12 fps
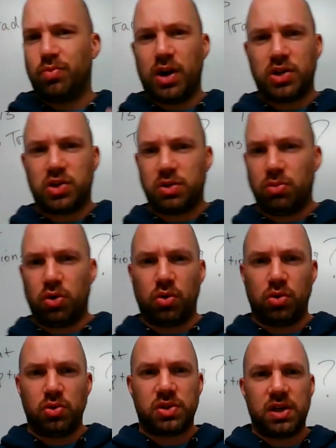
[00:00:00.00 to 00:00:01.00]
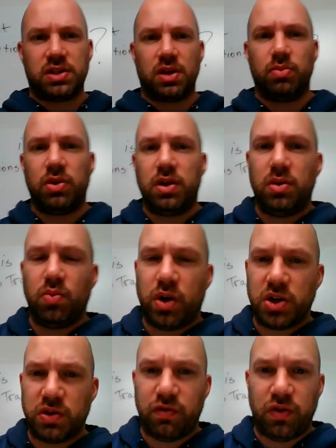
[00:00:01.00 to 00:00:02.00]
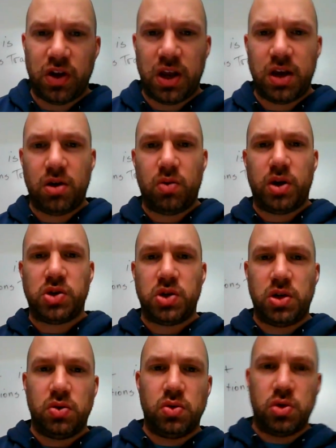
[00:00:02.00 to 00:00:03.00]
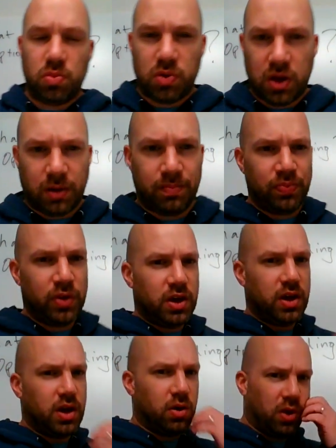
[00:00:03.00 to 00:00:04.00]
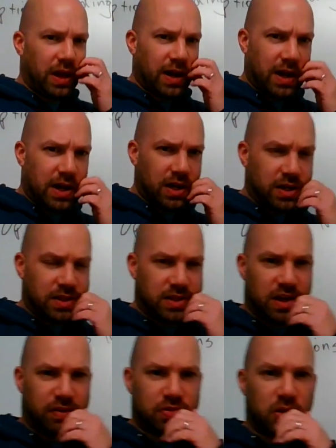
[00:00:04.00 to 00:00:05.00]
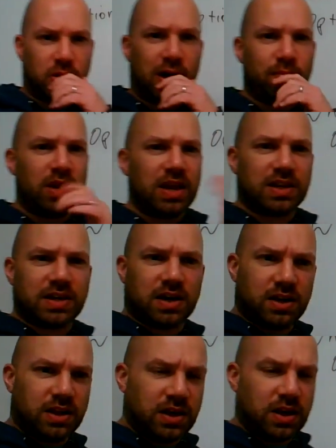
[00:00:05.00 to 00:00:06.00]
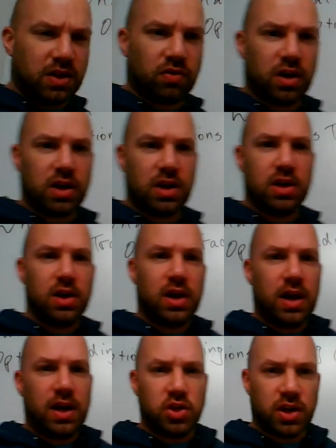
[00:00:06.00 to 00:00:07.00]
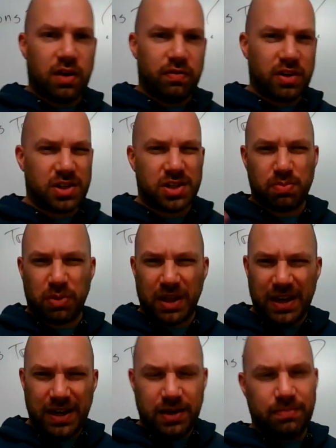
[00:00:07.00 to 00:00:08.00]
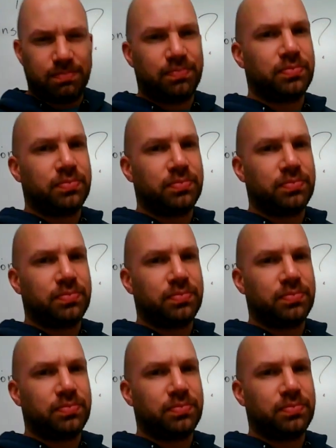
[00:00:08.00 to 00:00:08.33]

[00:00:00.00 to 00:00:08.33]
Watch some guru say something, watch a video, watch a YouTube thing, all that kind of good stuff. So I'm going to get down to the nitty gritty and just kind of explain